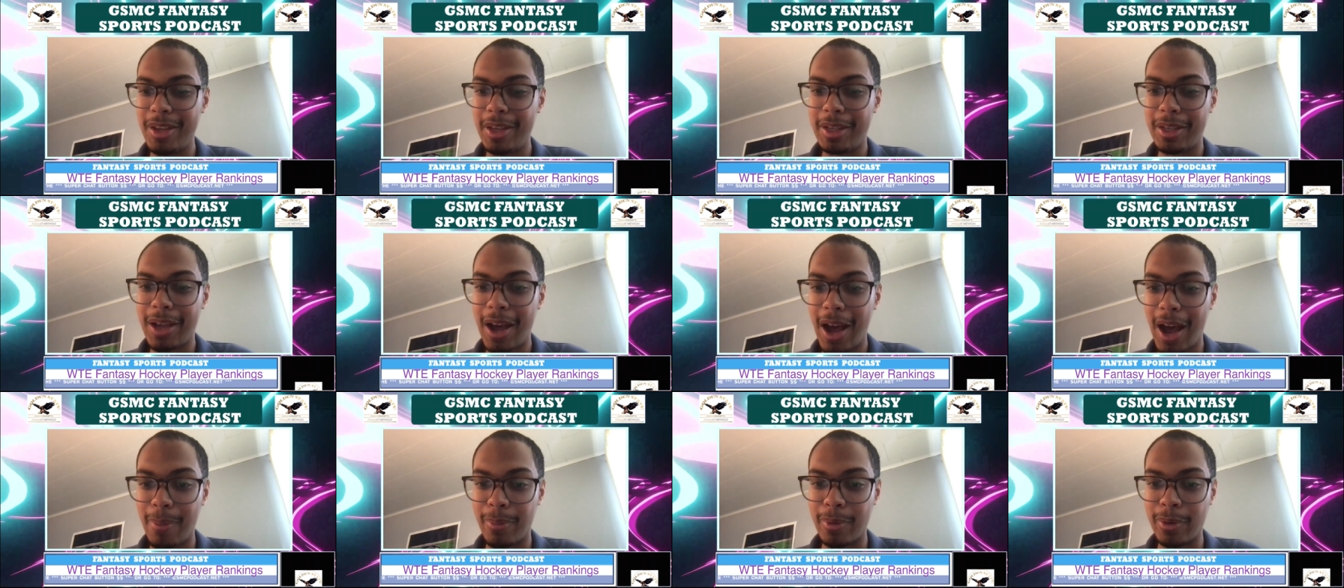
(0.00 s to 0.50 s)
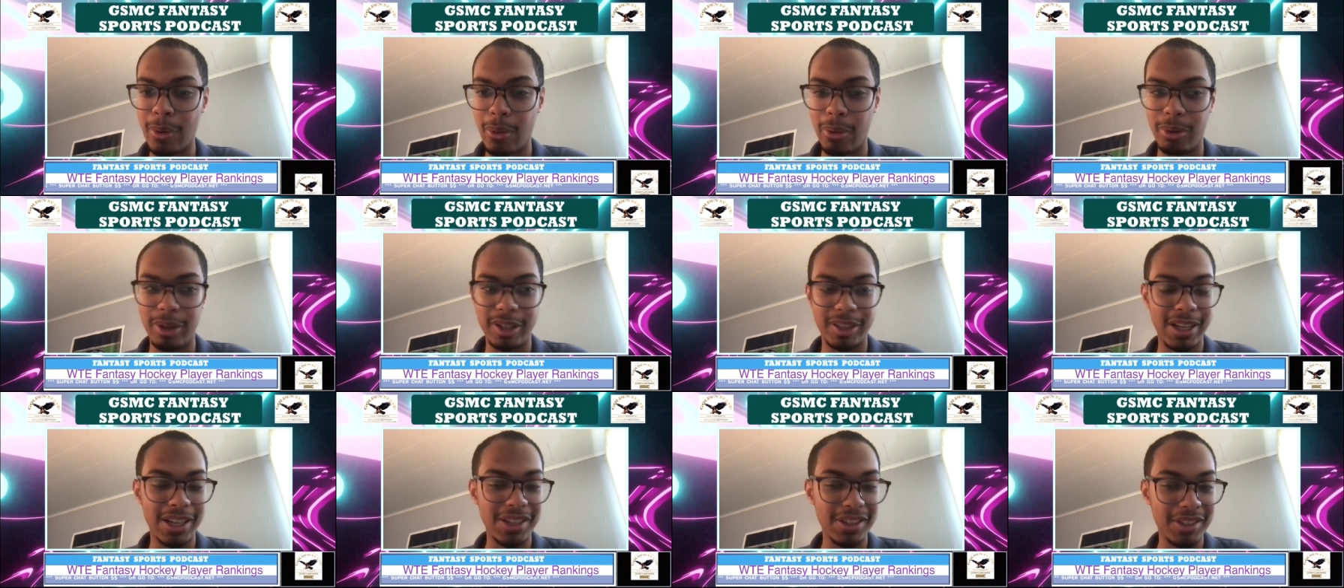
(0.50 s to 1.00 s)
Cup
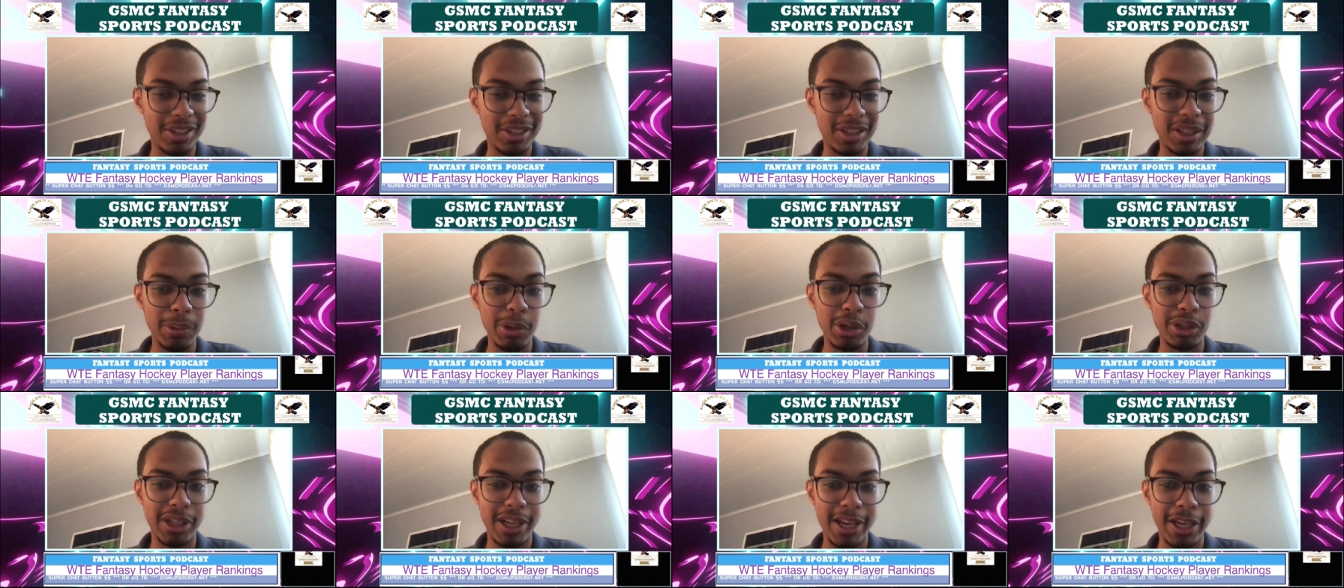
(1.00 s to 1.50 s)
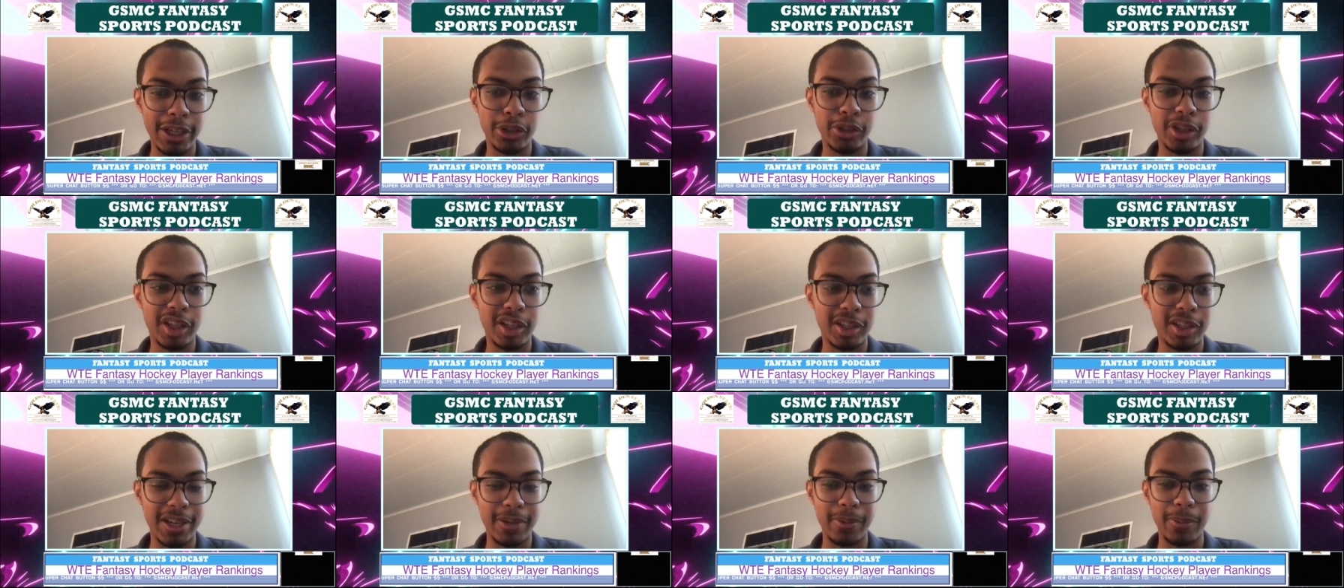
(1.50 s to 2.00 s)
goalies. This is the most
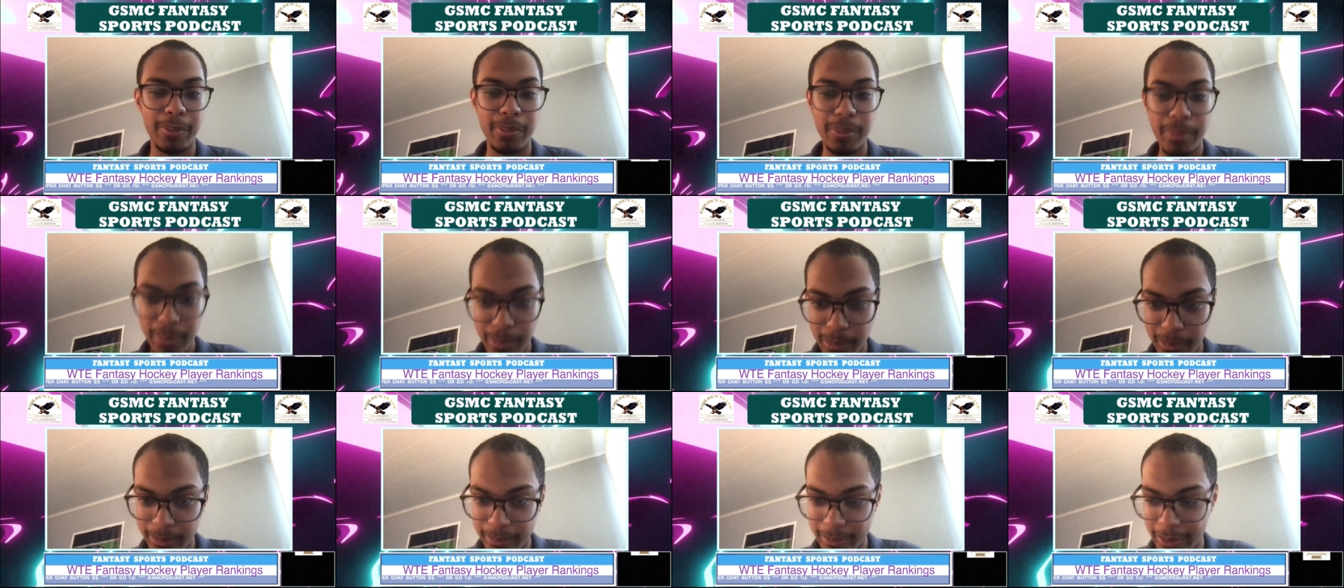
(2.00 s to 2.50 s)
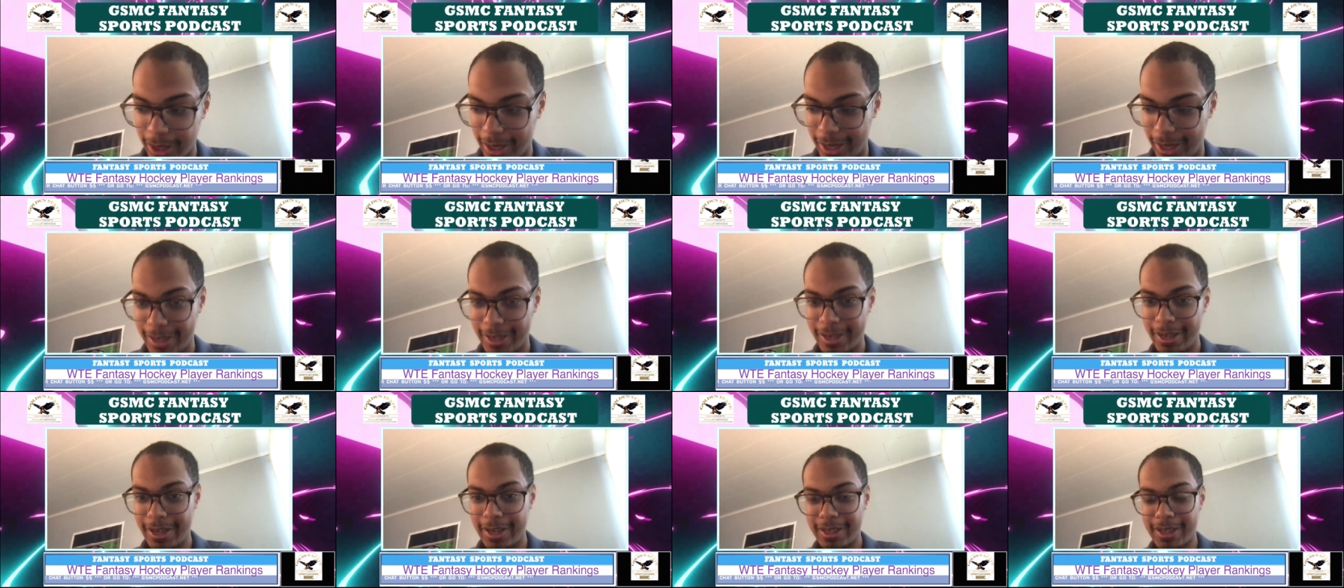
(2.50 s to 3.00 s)
interesting uh,